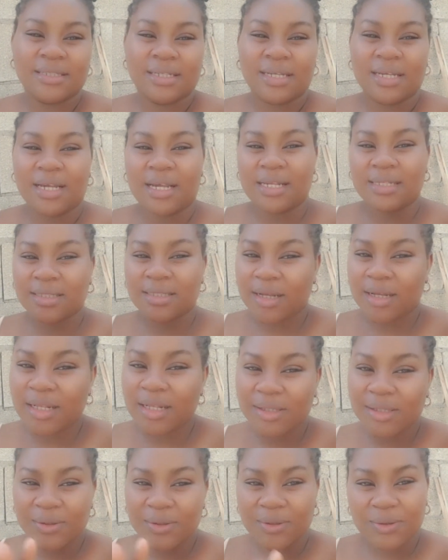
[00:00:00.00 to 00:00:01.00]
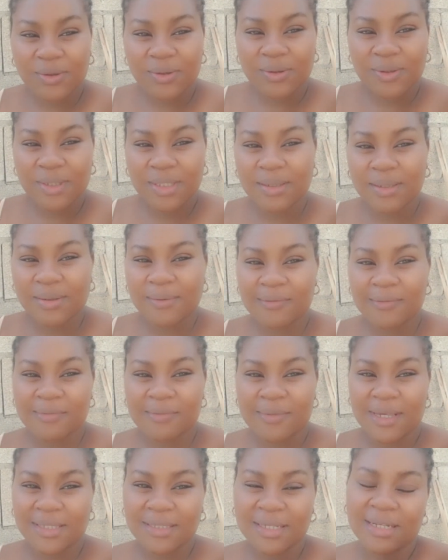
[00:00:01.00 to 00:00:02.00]
as you all know,
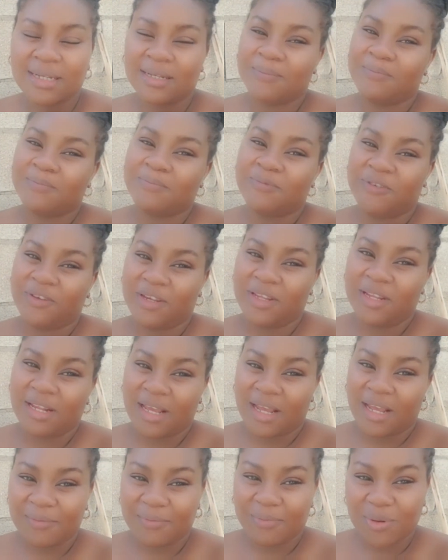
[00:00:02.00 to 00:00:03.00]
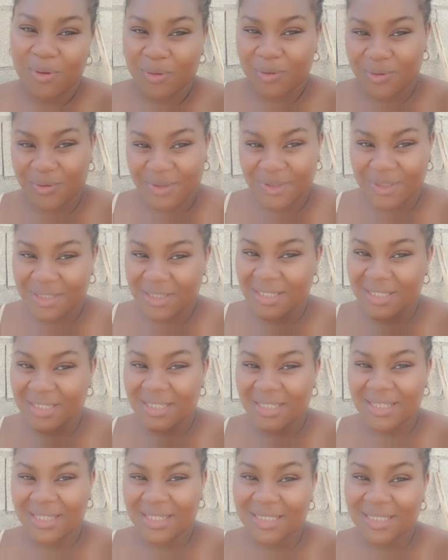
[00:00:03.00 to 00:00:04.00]
based on the video that I post
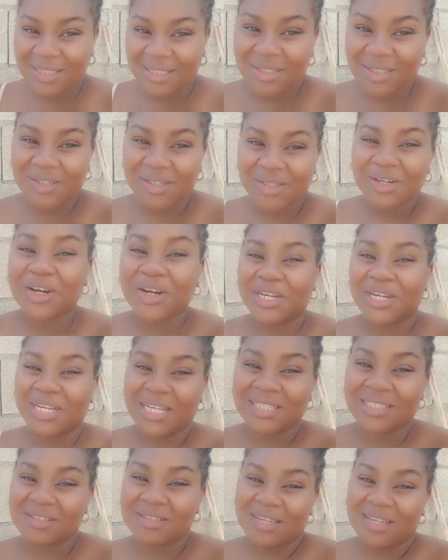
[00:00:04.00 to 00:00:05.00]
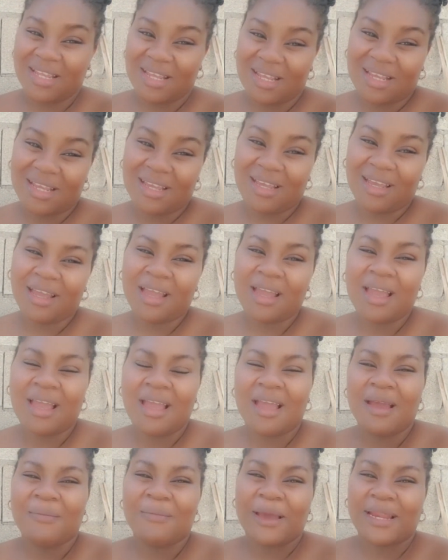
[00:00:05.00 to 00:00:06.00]
this earlier today,
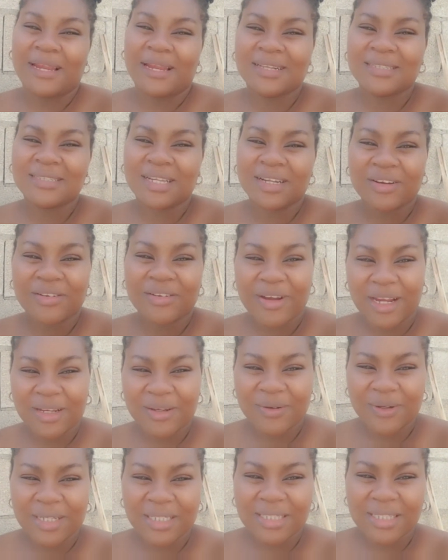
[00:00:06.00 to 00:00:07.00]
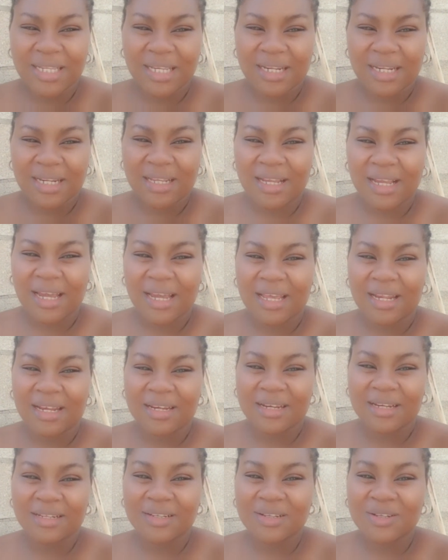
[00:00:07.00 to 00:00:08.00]
my daughter graduated and
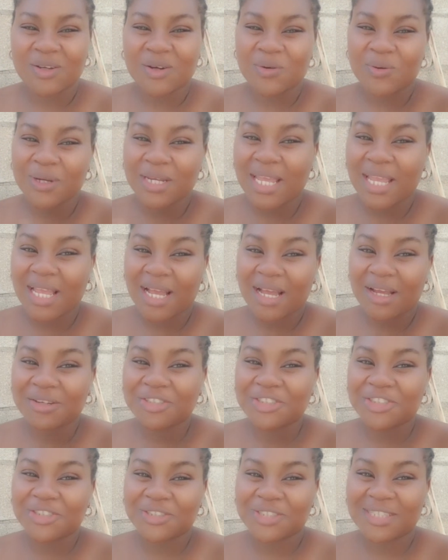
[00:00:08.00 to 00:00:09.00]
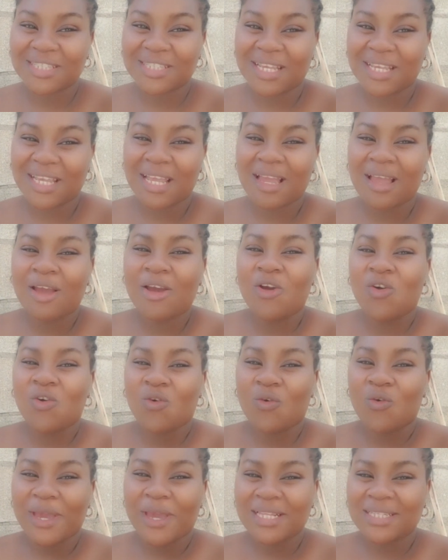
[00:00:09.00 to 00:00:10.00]
now they anxiously
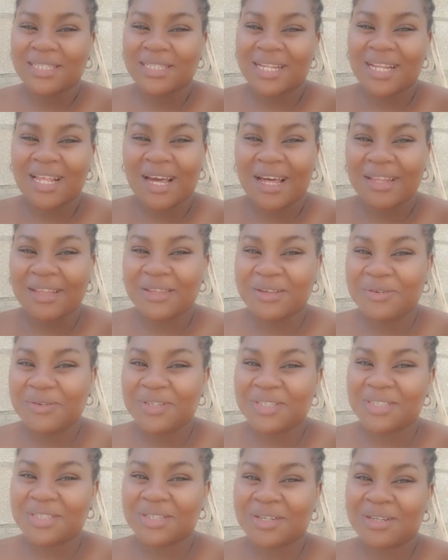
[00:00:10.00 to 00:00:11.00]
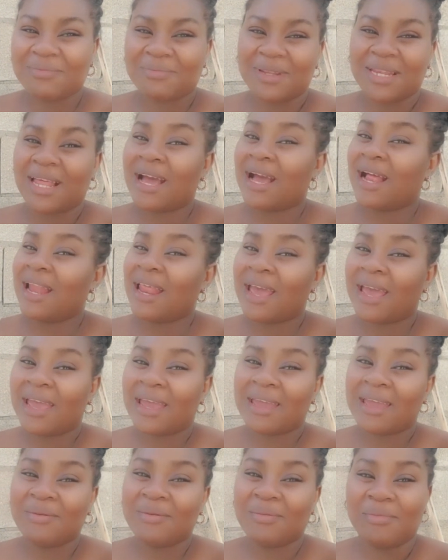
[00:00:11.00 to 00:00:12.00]
waiting on the result. Me not lie,
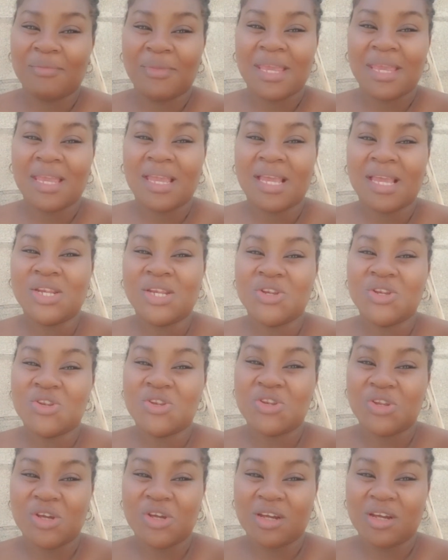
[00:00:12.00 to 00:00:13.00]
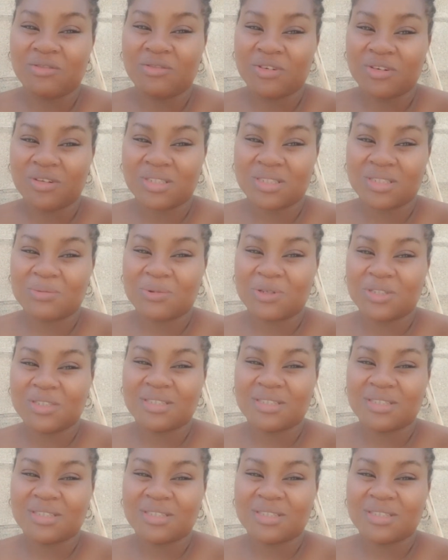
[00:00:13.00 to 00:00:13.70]
me nervous, but